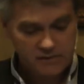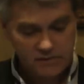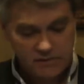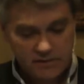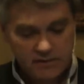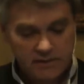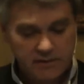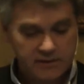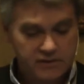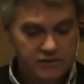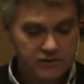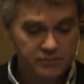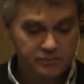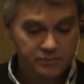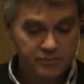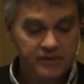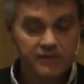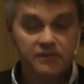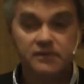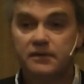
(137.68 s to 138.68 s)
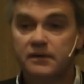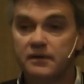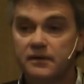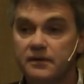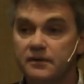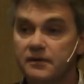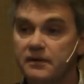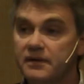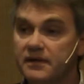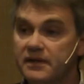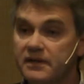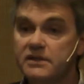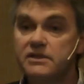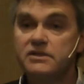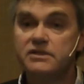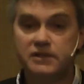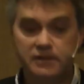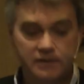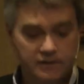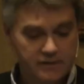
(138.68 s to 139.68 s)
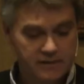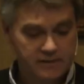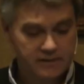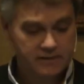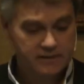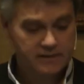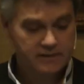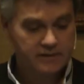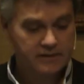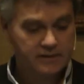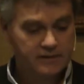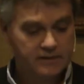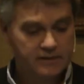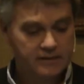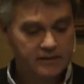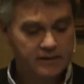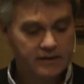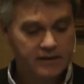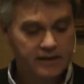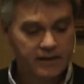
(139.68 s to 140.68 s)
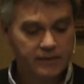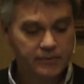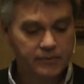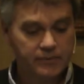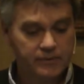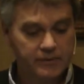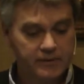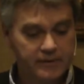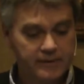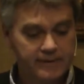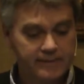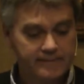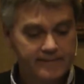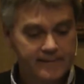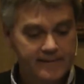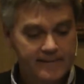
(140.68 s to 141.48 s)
It's a bit easier now.